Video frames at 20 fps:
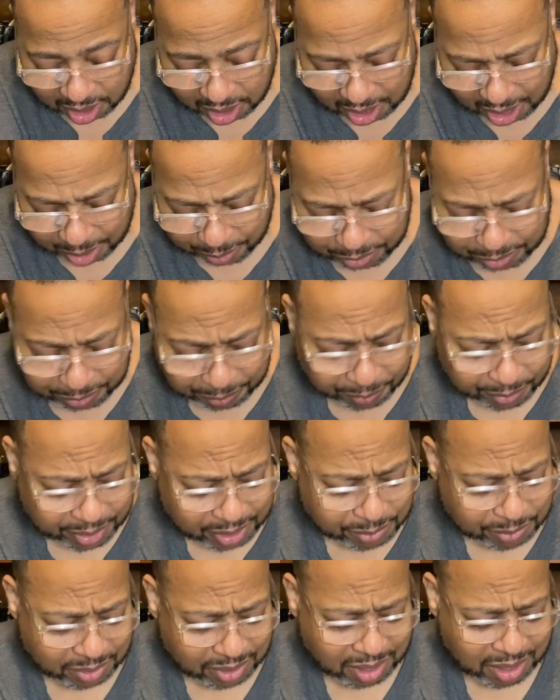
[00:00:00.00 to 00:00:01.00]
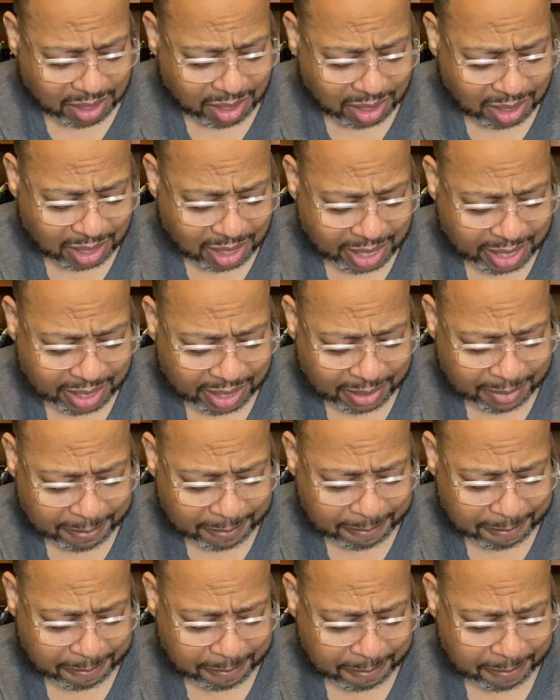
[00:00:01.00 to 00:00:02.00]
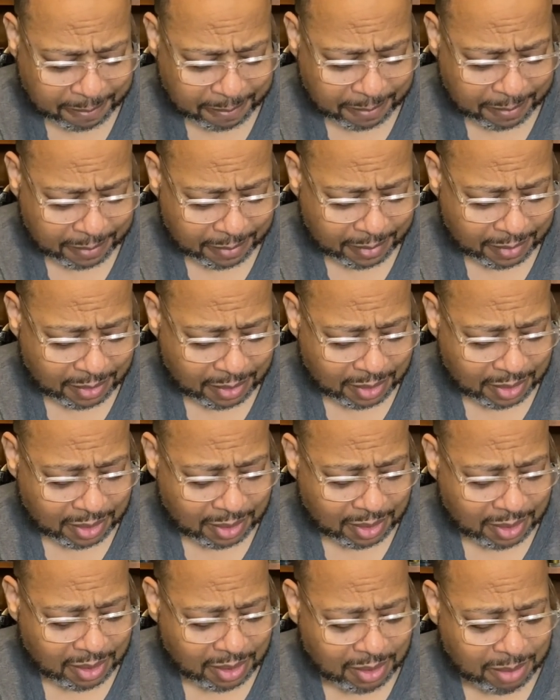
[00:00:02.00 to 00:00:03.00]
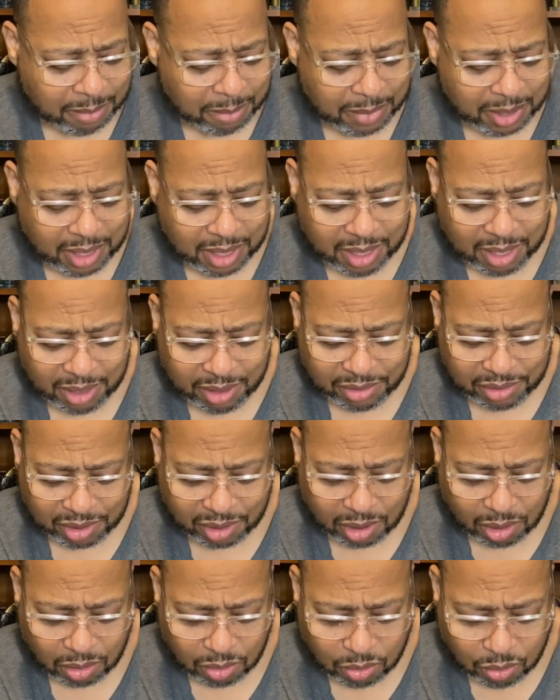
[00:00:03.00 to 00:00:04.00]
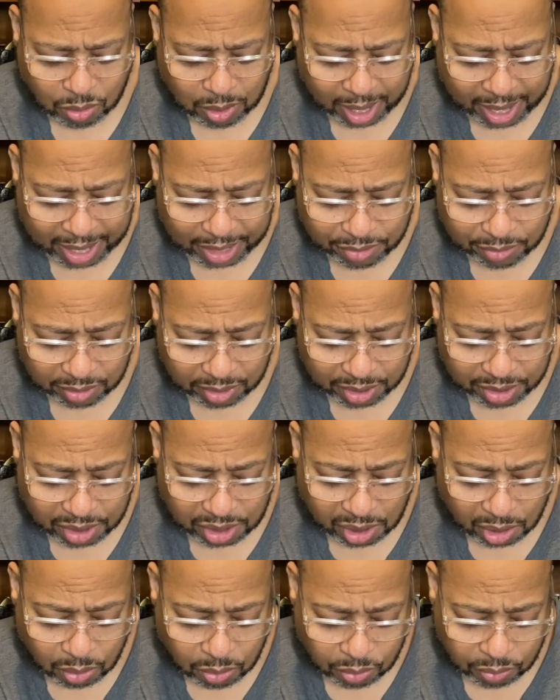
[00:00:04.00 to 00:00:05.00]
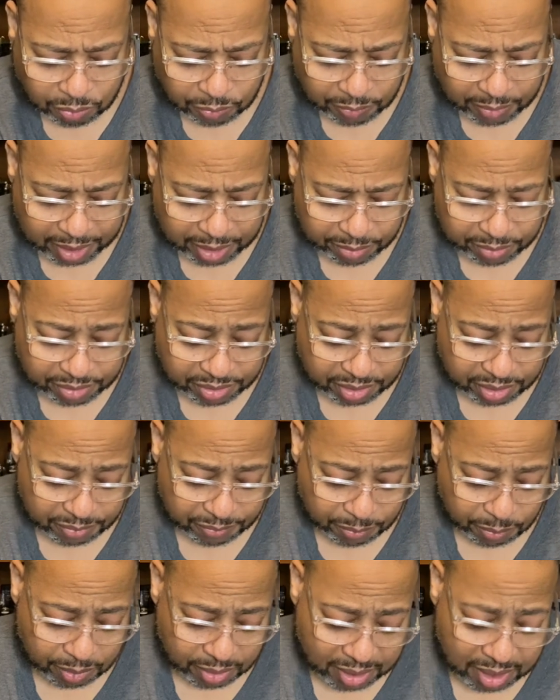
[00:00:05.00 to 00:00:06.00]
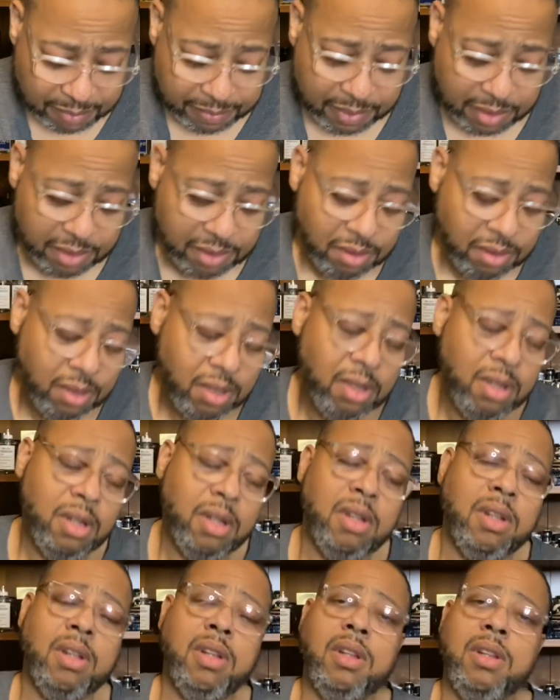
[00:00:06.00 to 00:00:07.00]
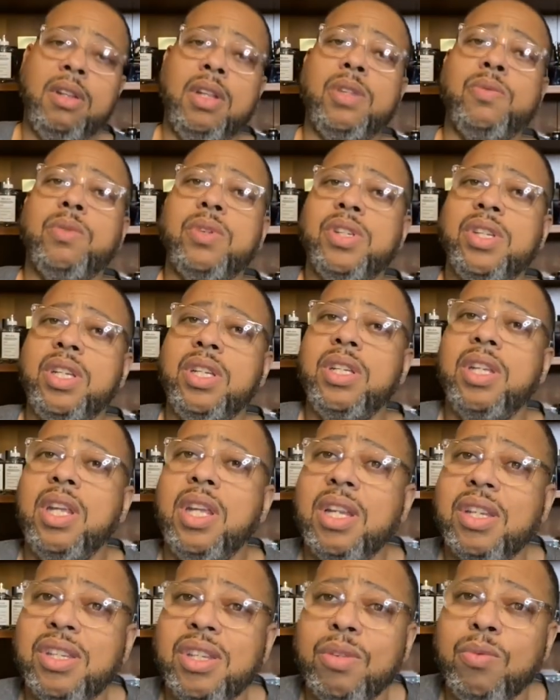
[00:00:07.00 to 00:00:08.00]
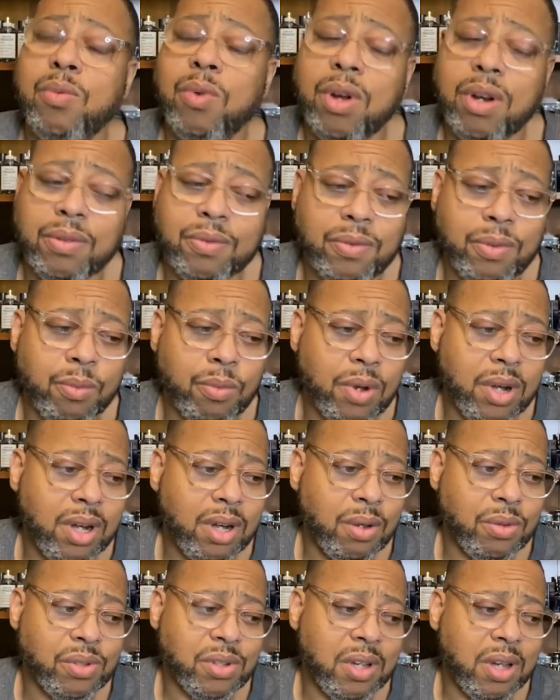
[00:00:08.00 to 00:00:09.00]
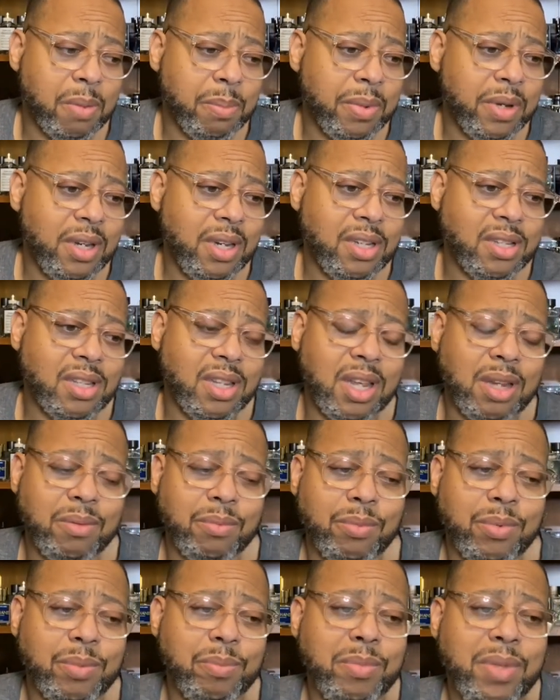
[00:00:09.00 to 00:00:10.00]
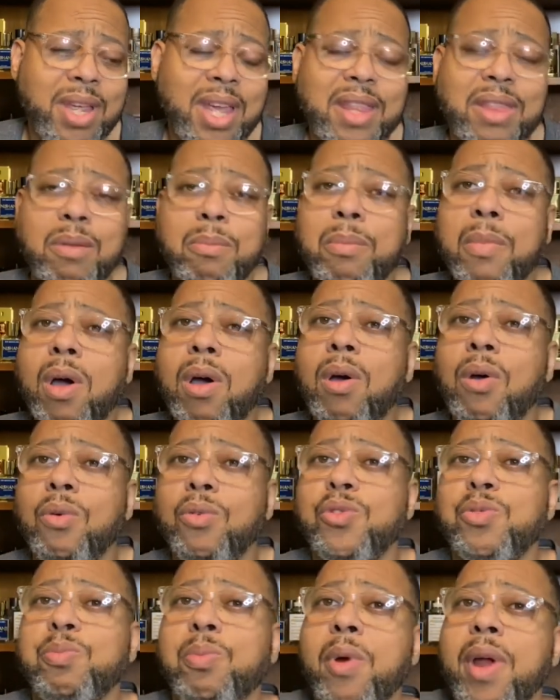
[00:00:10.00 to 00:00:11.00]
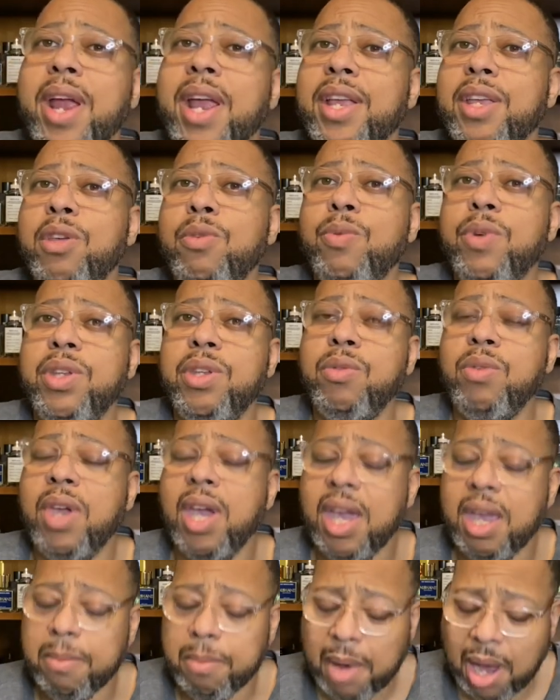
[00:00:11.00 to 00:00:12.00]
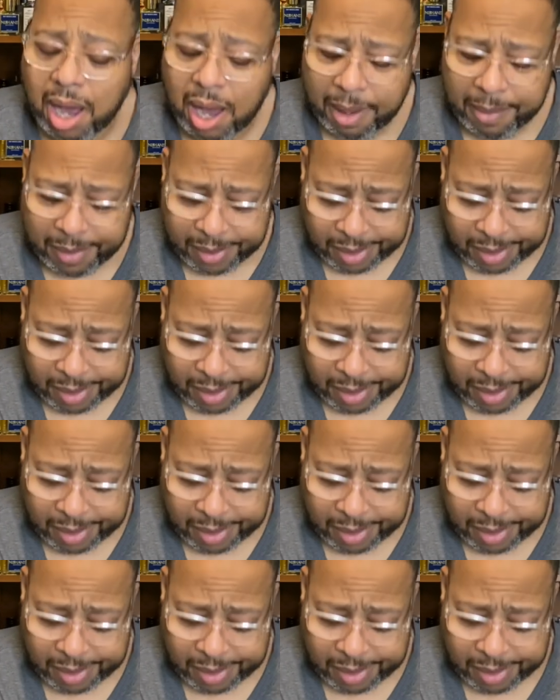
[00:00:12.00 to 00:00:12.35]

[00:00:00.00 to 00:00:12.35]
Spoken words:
I was friends with a young lady many years ago who actually sold fragrances for a living. That's what she did. She worked for one of those companies that would be at the mall spraying you when you came by.